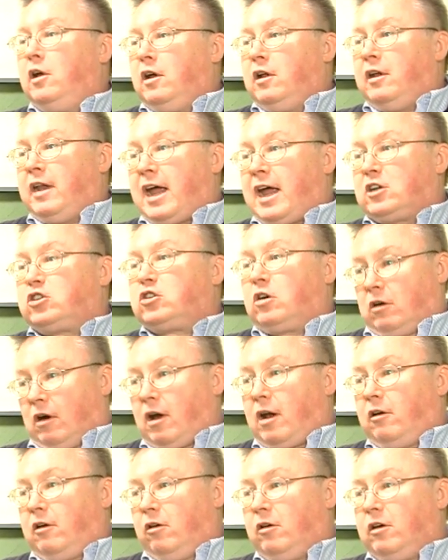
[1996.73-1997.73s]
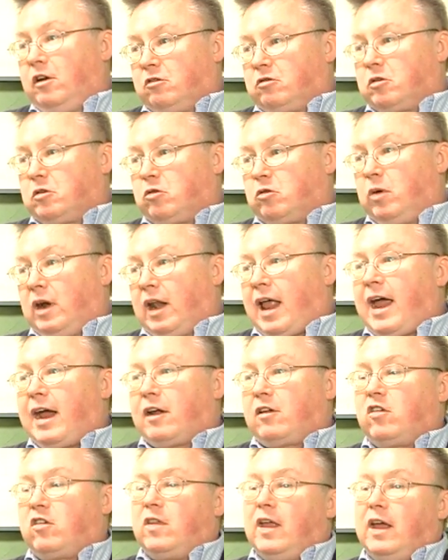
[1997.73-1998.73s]
national honoraries was
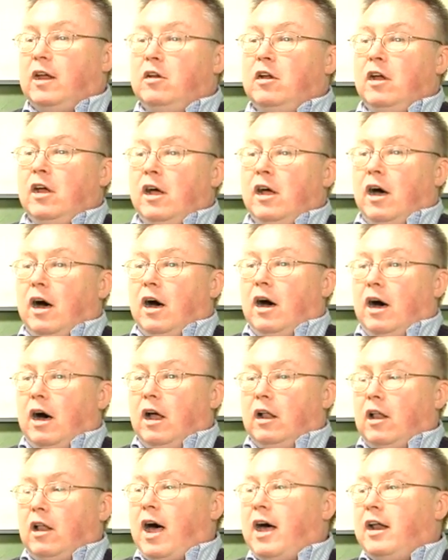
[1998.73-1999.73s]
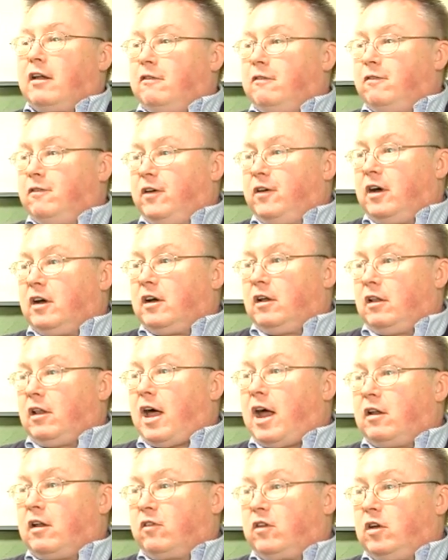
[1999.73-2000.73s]
relaxed, then a lot
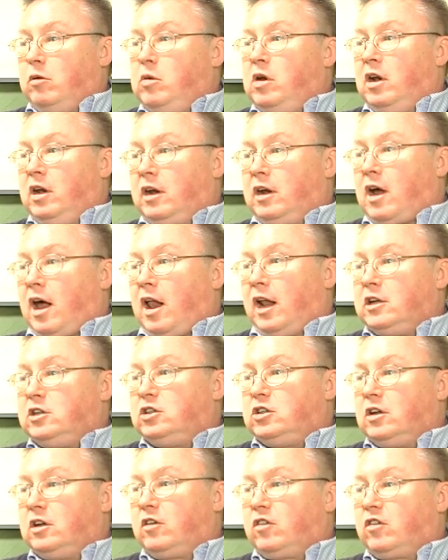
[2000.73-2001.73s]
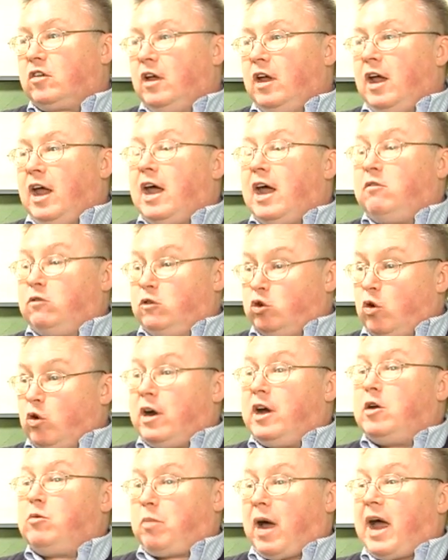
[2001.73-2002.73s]
of community colleges have
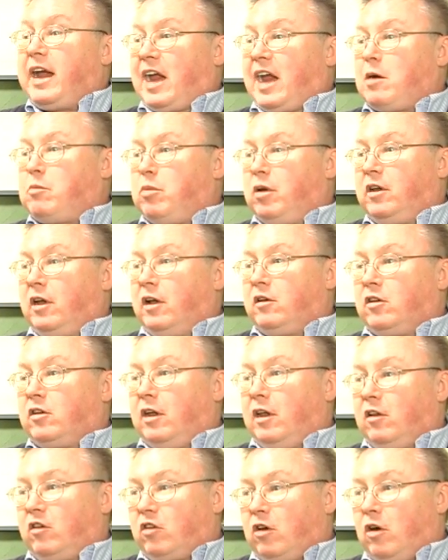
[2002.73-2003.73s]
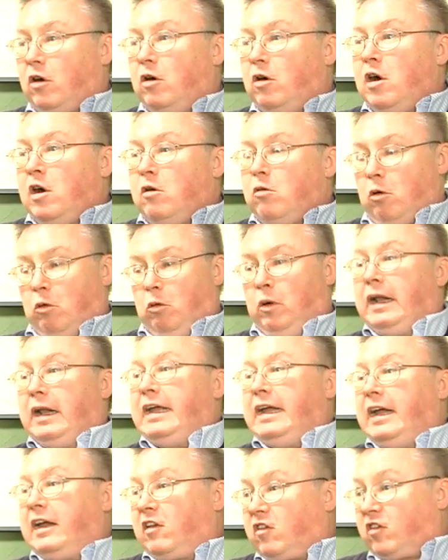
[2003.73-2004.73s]
joined Pi Kappa Delta. And so we're really
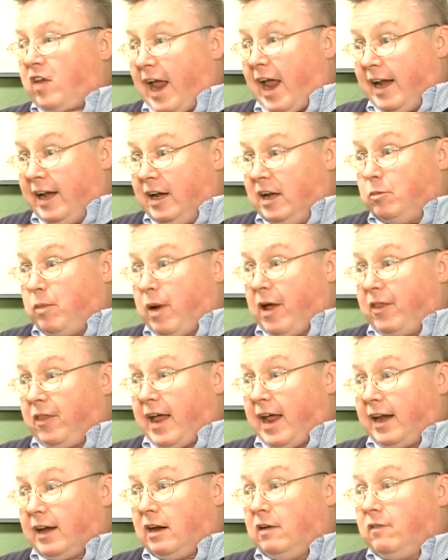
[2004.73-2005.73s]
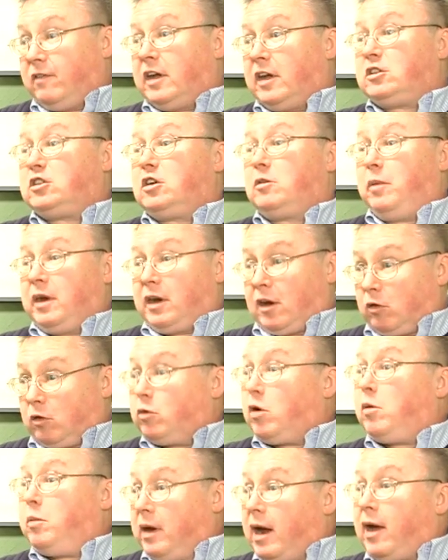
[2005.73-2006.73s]
excited about that convention because
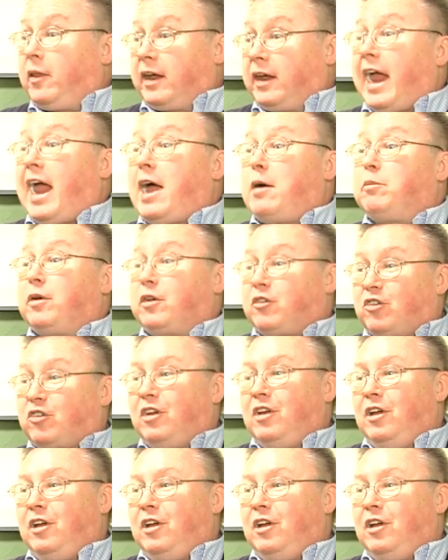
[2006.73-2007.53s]
we'll be on the campus